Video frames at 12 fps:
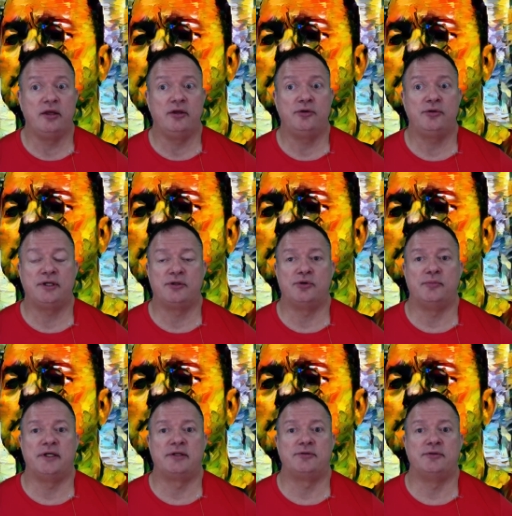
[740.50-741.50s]
you can go
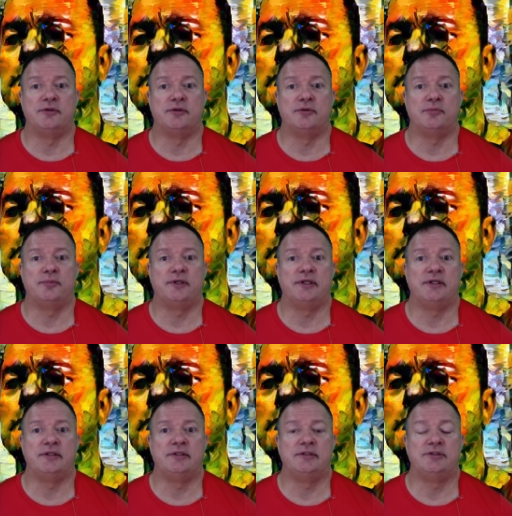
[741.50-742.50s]
back to the home
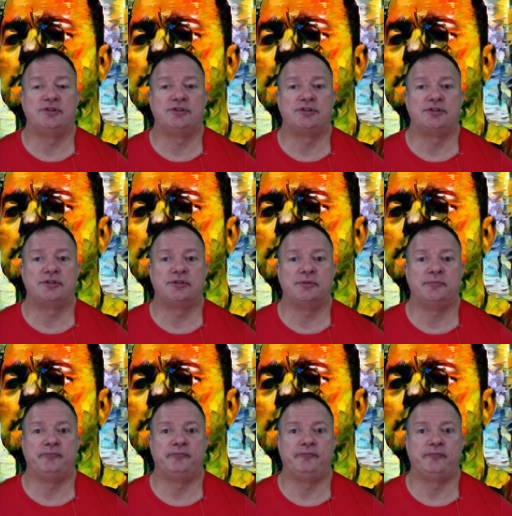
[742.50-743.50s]
page.
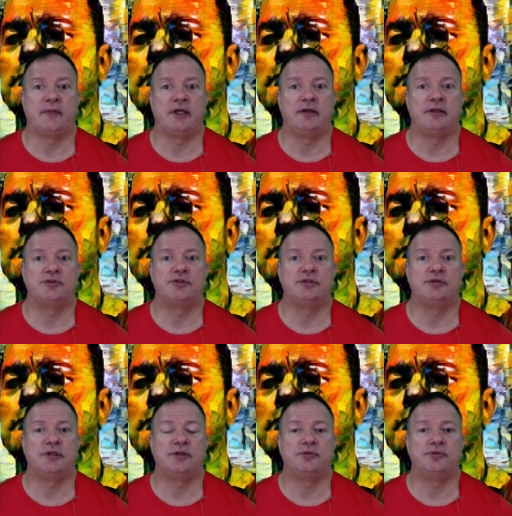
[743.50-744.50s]
Actually, you
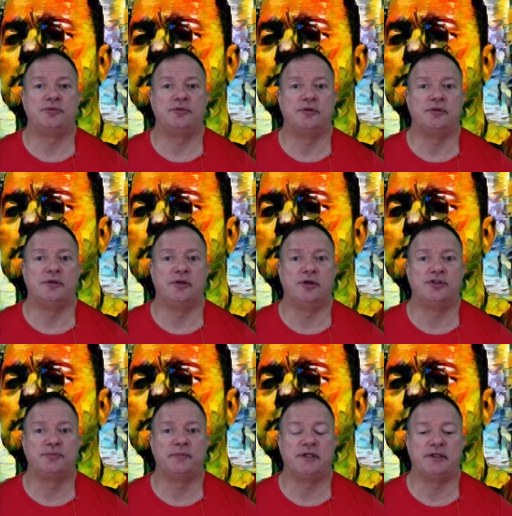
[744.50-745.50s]
can go to the
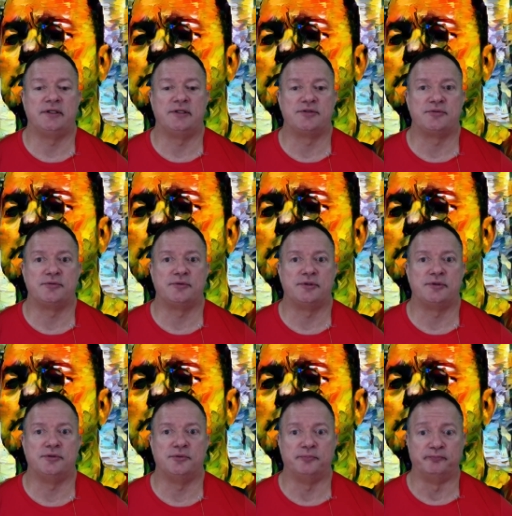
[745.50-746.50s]
launchpad. That's what we're going to
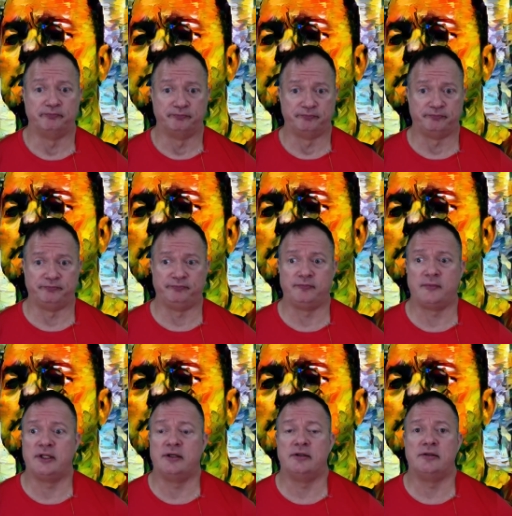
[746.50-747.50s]
do.
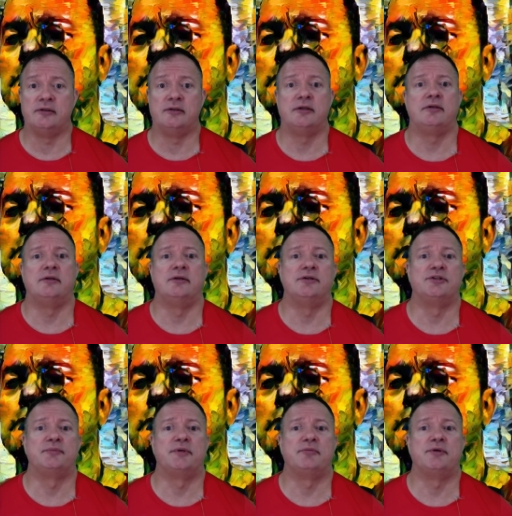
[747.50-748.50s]
Not the
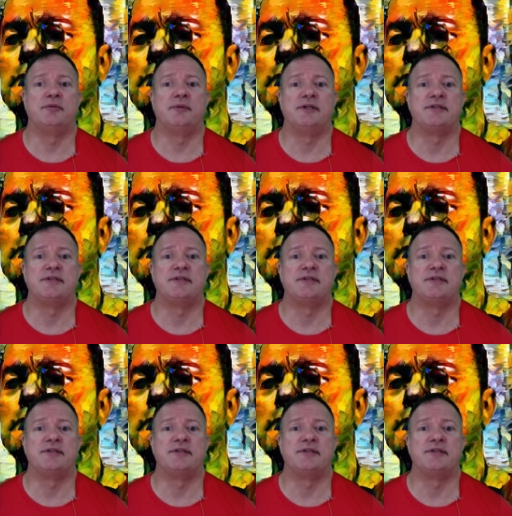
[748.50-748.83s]
launchpad. What am I